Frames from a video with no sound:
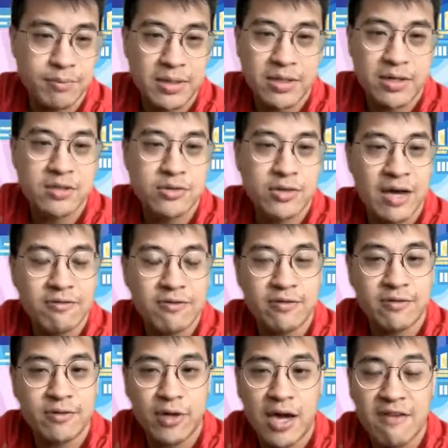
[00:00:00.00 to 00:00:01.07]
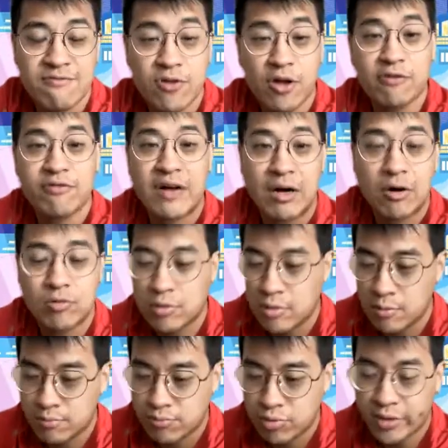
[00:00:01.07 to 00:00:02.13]
because you have not found
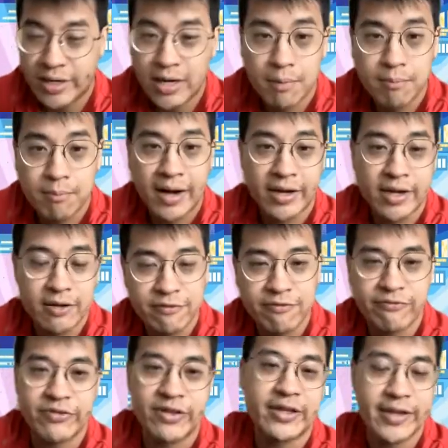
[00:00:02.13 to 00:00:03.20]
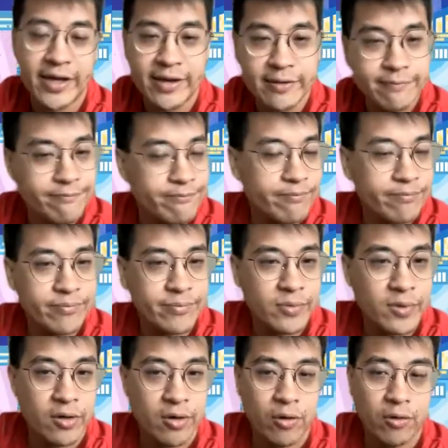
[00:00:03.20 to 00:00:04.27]
product market fit yet.
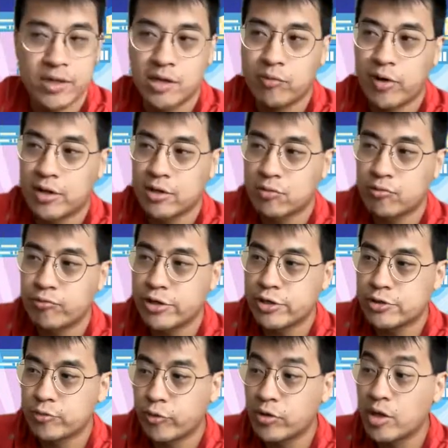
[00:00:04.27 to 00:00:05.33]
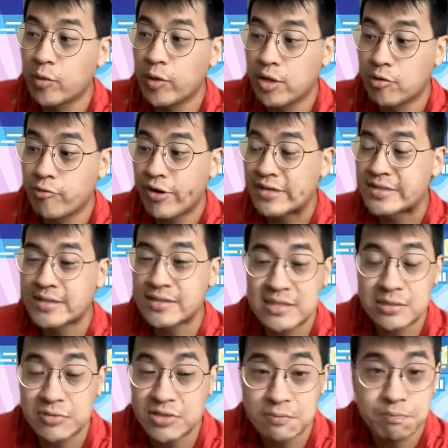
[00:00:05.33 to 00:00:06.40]
Only when you're raising
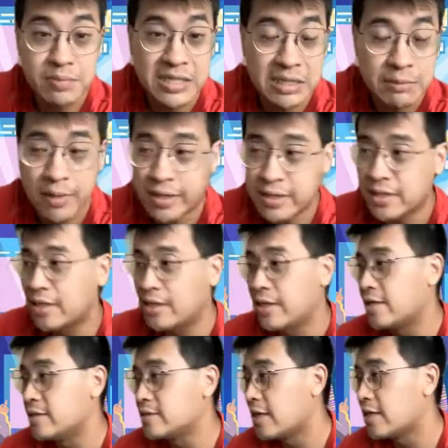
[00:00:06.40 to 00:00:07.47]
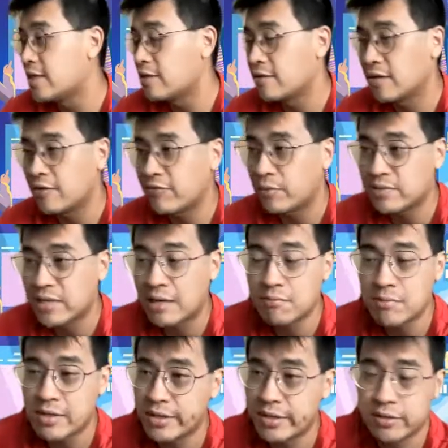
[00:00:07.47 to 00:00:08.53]
Series B money, and that is anything from $10
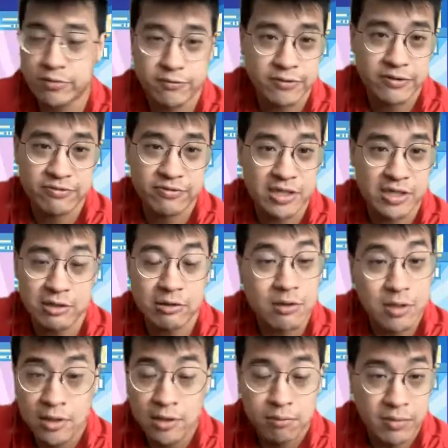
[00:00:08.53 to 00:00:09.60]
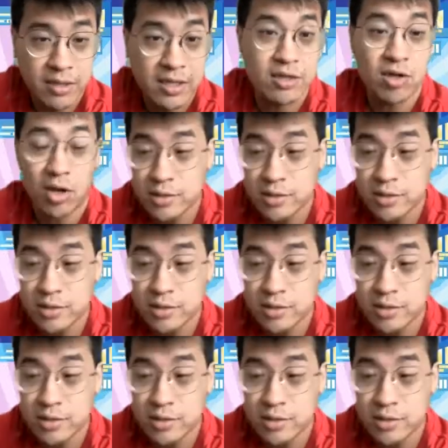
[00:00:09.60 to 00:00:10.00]
million to $50 million,